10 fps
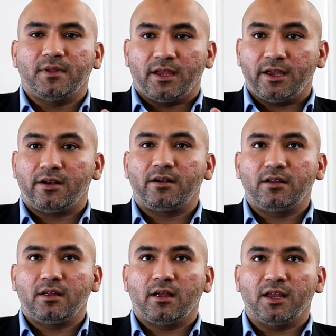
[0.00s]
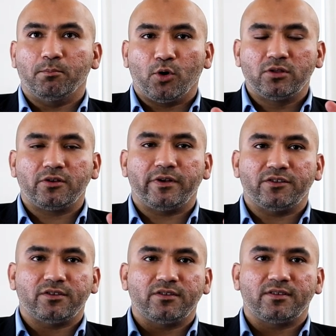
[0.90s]
here in both the
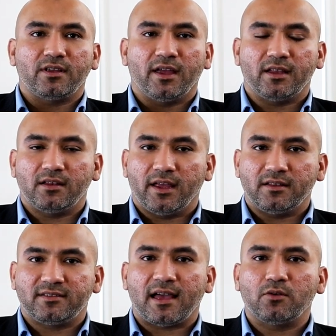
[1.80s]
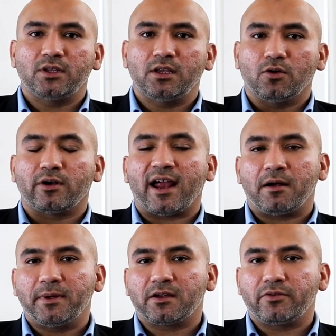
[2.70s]
regions, in Saudi or
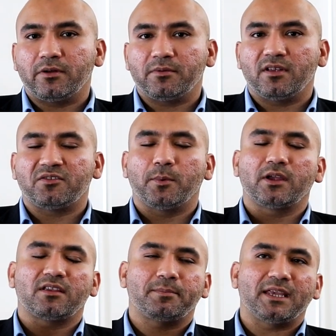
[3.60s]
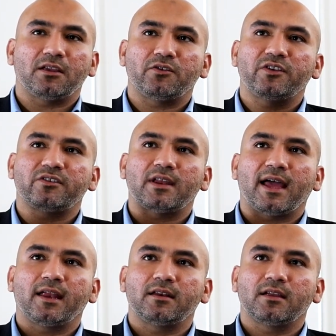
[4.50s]
Arabic speaking region
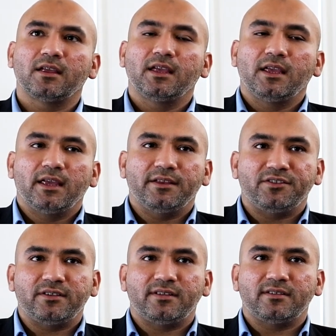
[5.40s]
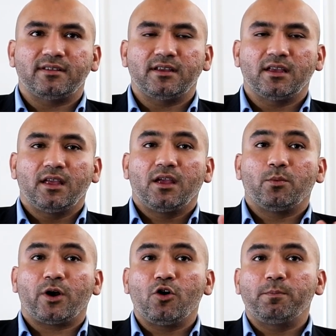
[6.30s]
and in GCC.
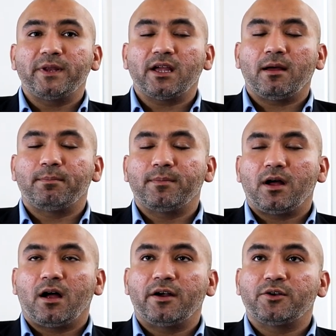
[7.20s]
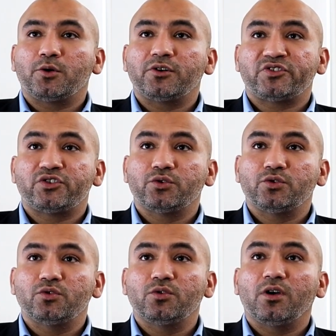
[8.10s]
We're opening up our doors
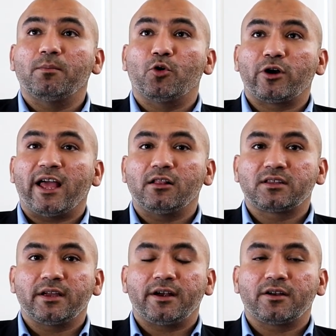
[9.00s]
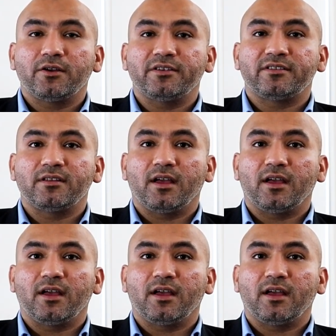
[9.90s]
to more healthcare because